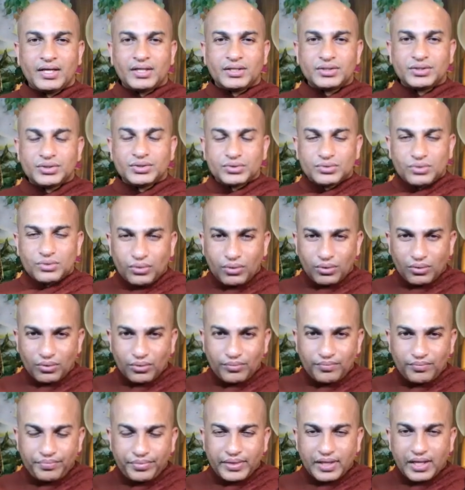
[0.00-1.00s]
so
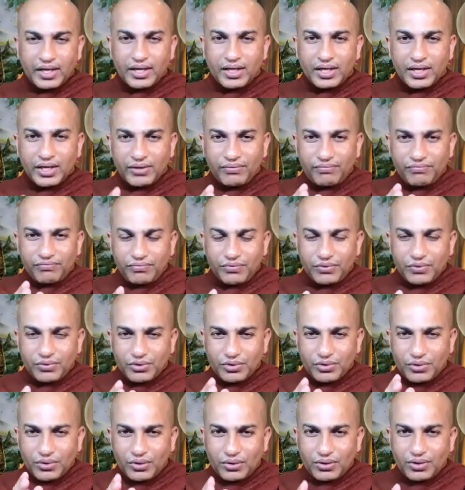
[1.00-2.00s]
if you
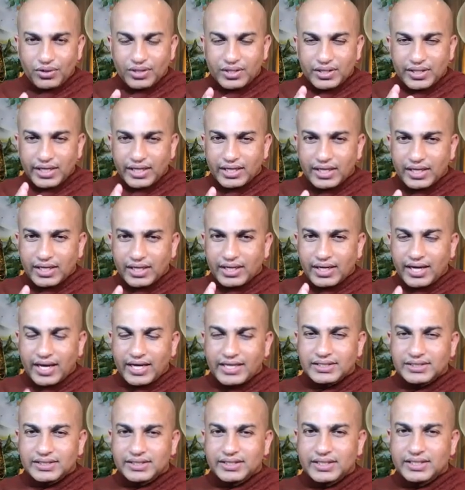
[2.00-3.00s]
don't
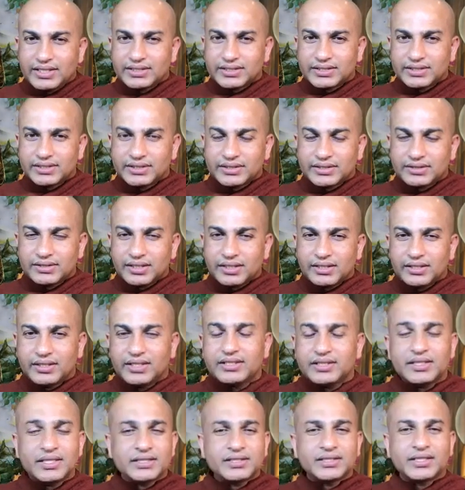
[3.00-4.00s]
recognize this
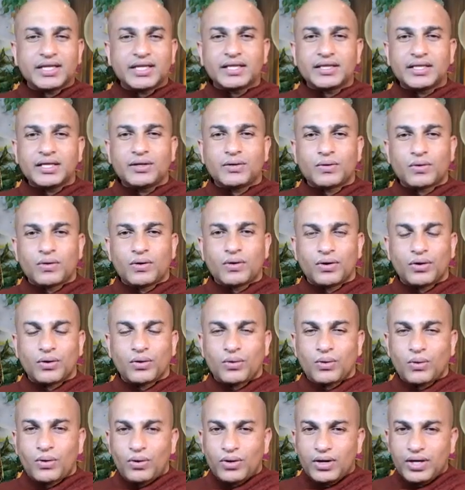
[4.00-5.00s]
this is nothing wrong
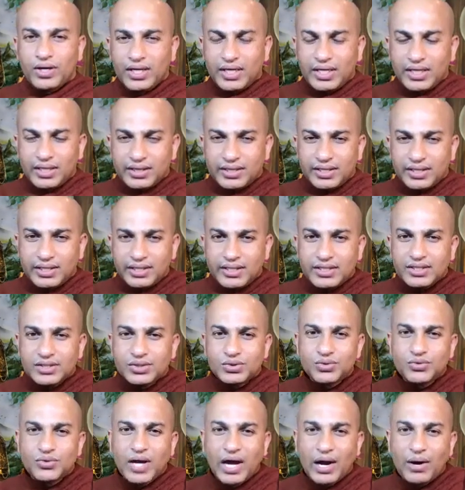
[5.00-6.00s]
only thing is
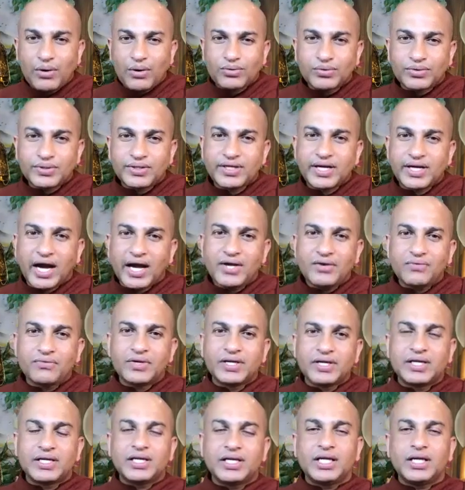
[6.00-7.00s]
you have to
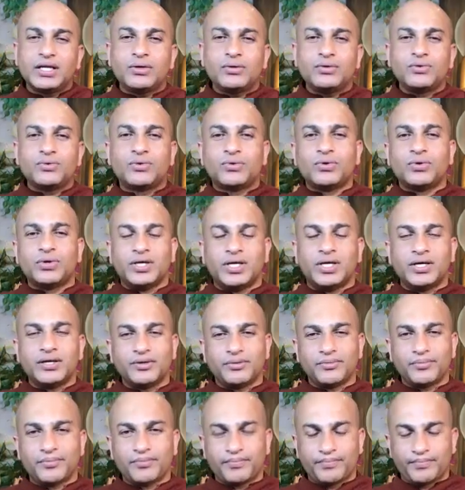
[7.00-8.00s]
divert it to good
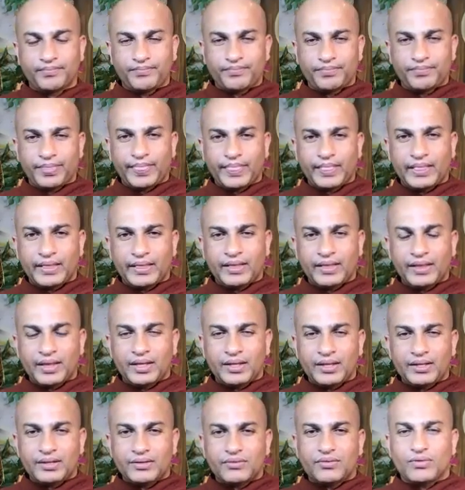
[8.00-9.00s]

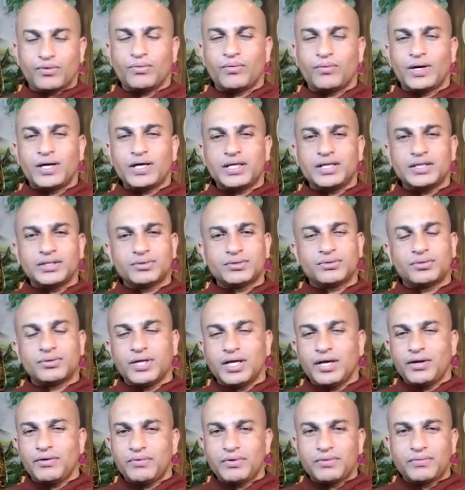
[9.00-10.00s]
so what is good
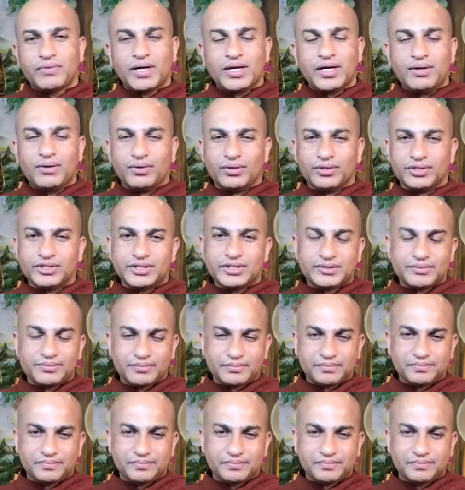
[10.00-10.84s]
everyone knows